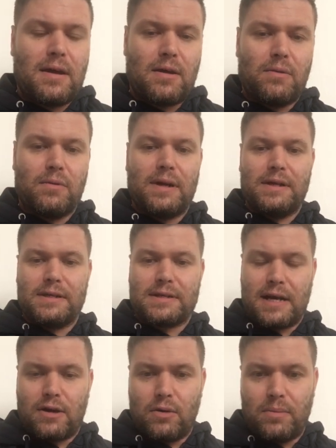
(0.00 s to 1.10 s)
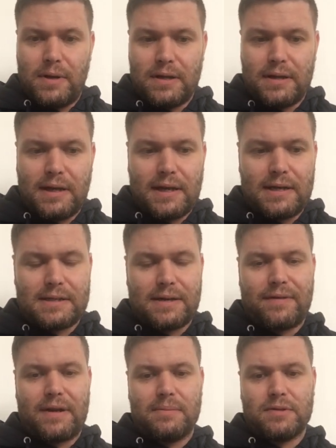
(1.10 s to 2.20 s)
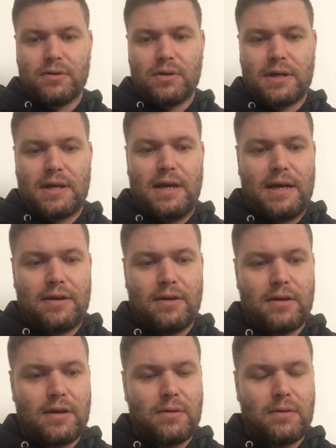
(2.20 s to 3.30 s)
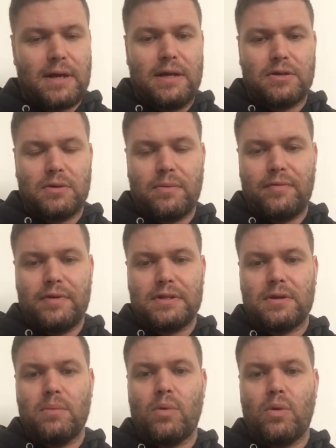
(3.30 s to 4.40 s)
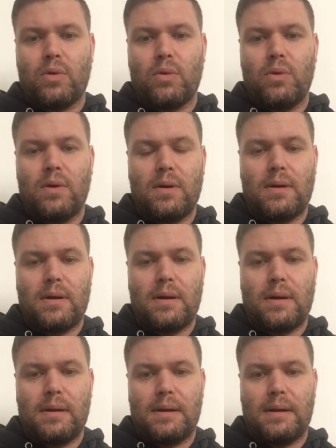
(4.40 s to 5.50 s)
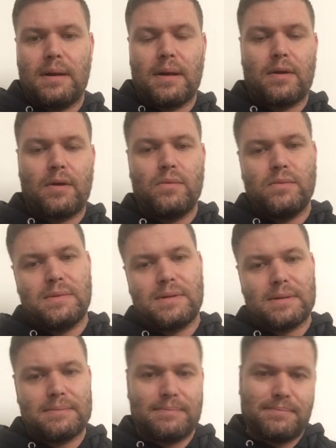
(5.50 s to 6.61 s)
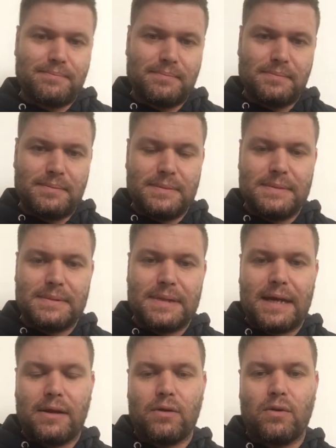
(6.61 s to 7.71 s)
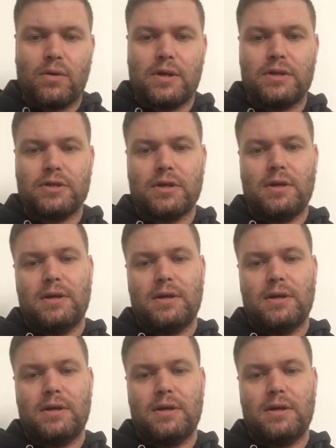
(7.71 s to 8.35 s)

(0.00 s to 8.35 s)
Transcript: I'll let you crack on with your day, guys. Have an absolute cracker. I'll catch up with you tomorrow eh, around hawkish.